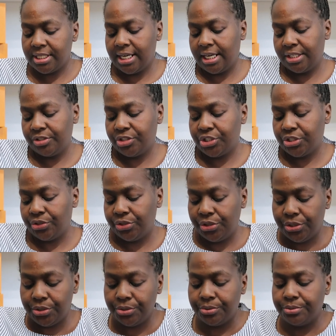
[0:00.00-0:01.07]
to kind of show
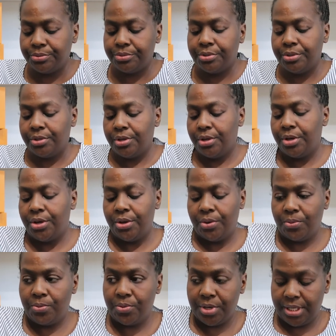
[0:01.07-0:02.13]
you
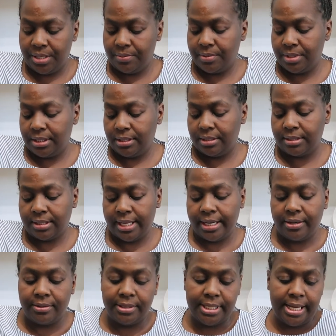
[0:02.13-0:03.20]
what it would look
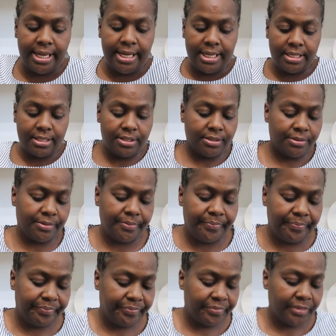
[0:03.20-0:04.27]
like on the handle.
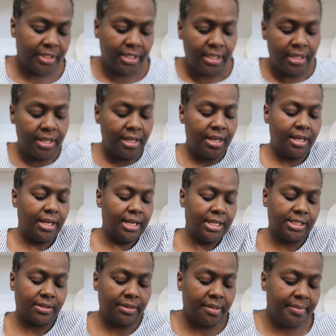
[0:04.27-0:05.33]

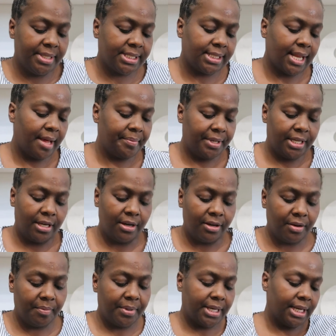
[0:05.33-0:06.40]
It's going to be sloppy,
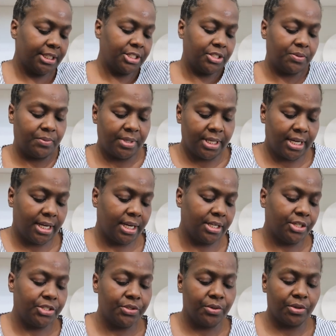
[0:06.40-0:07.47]
y'all, but I just want to kind
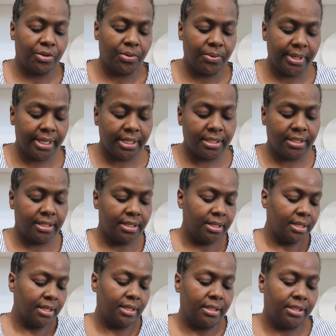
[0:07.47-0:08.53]
of do a quick
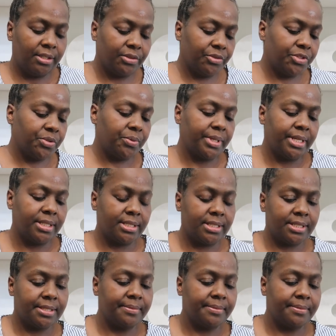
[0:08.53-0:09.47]
little twist.